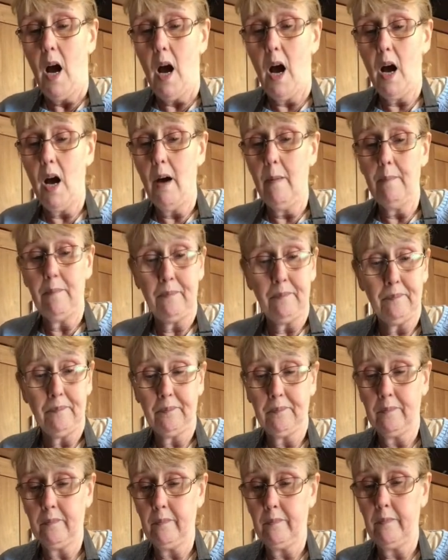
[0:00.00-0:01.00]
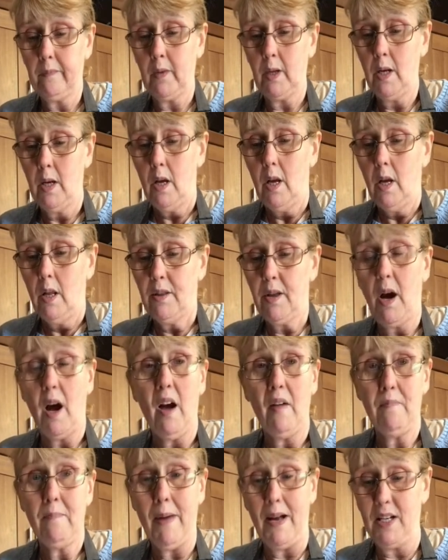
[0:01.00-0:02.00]
that
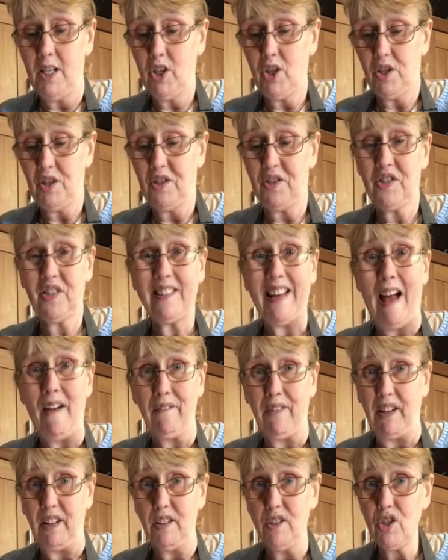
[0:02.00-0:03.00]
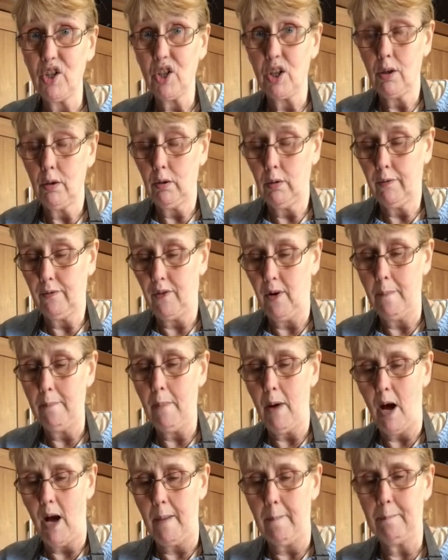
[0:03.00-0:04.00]
I've managed to scavenge from
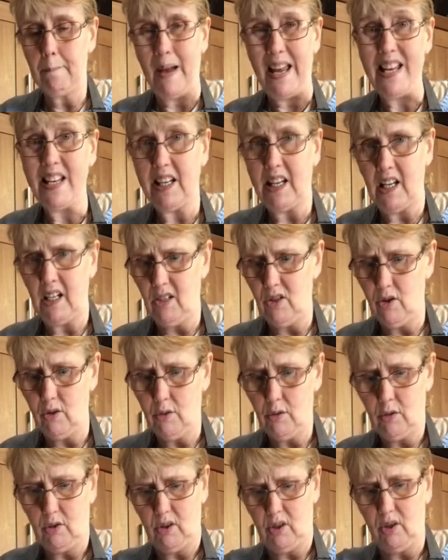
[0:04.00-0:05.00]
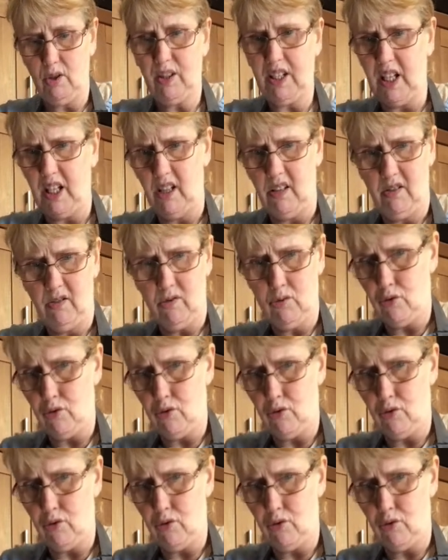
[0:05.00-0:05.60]
my baking cooking